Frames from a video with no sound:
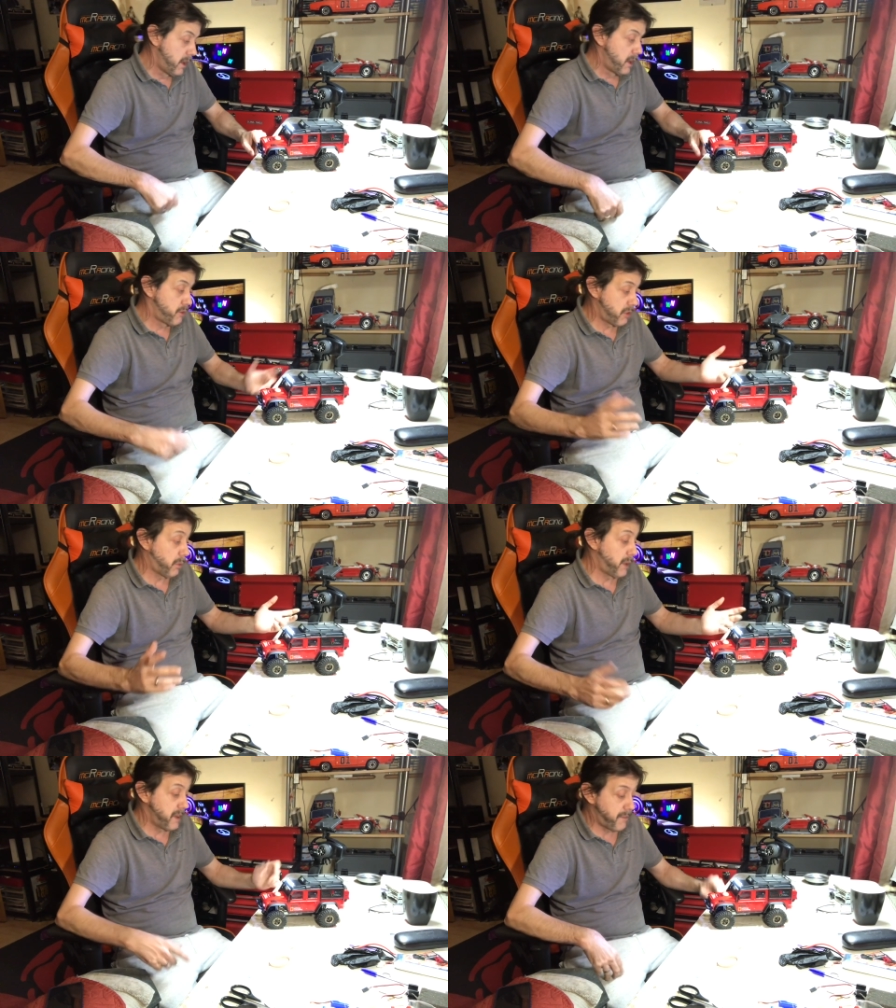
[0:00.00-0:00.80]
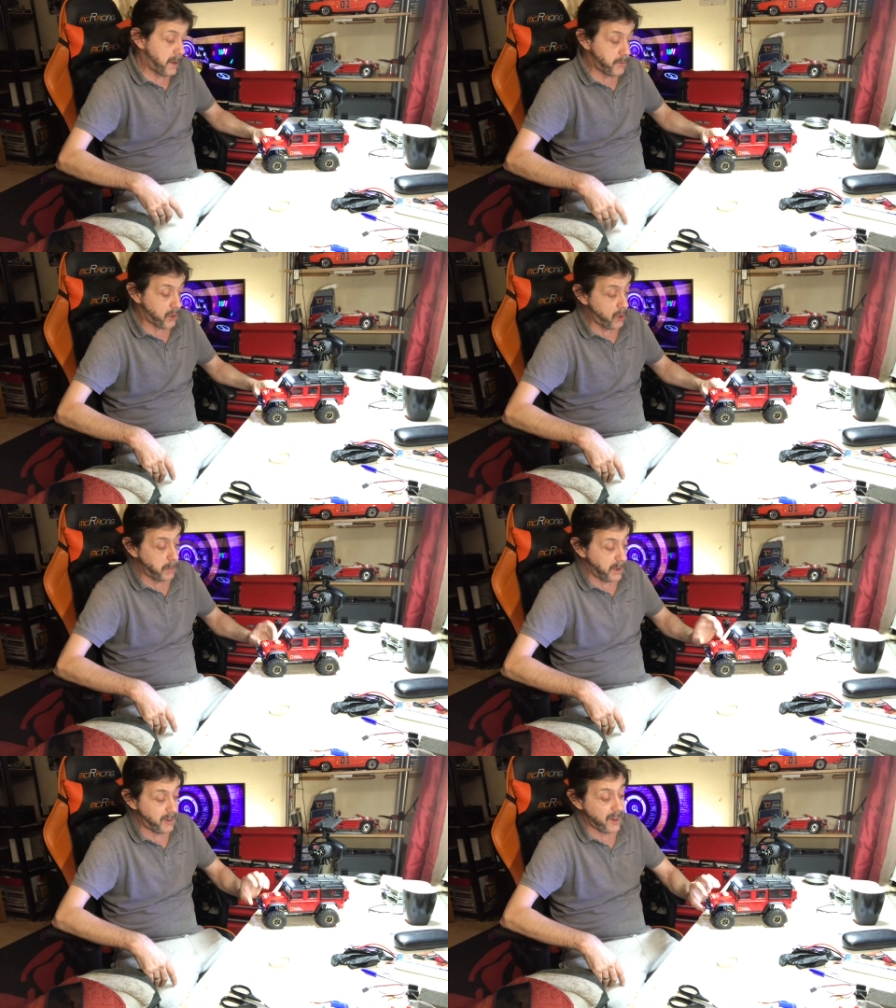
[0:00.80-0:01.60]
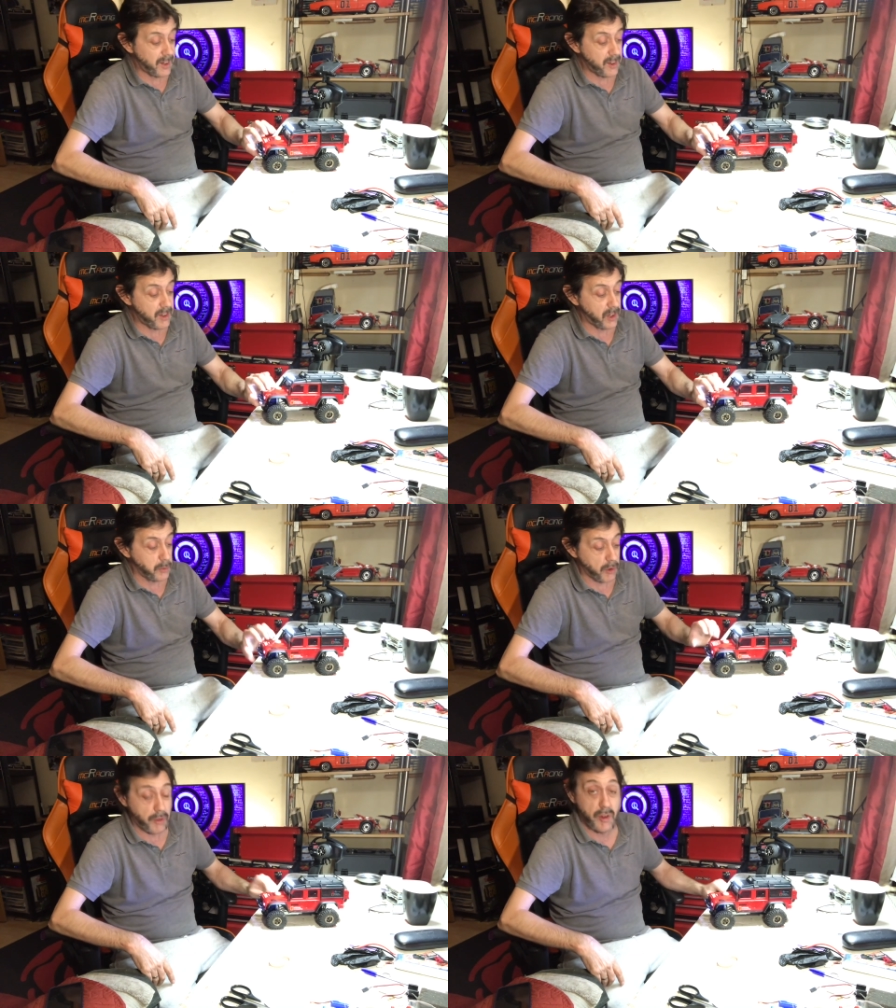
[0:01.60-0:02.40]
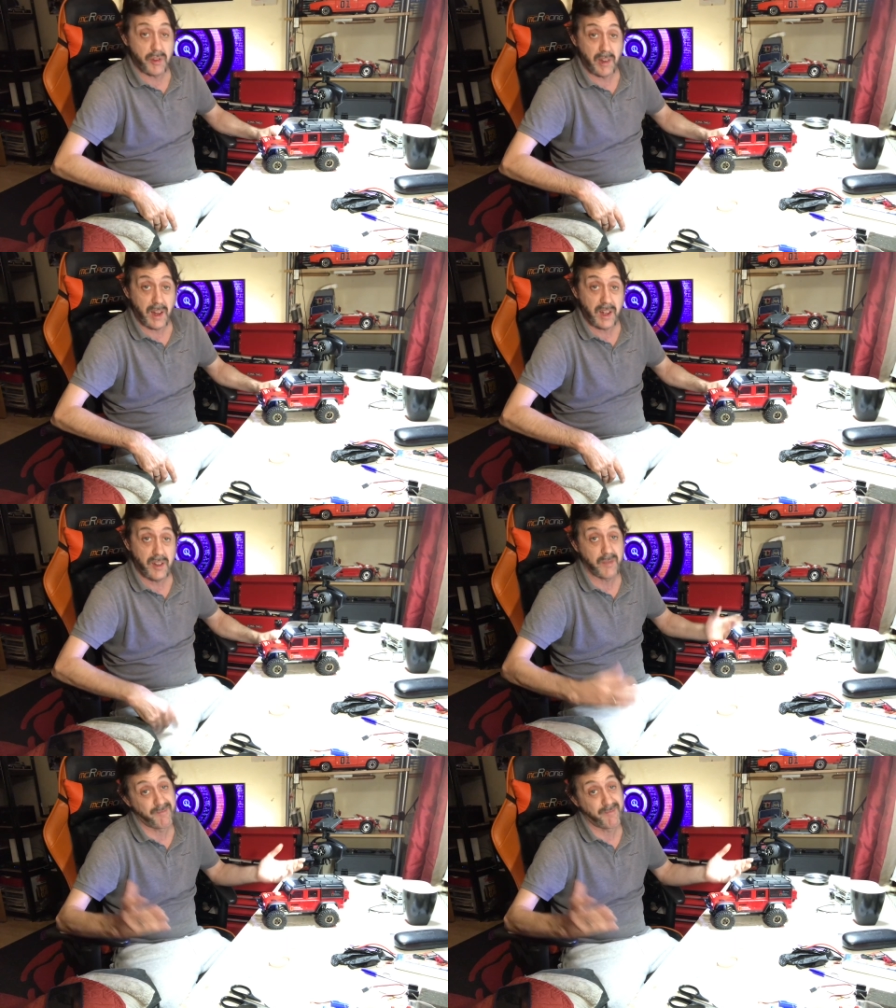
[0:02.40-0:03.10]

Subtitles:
Still waiting for them to come. He said it can take up to 30 days.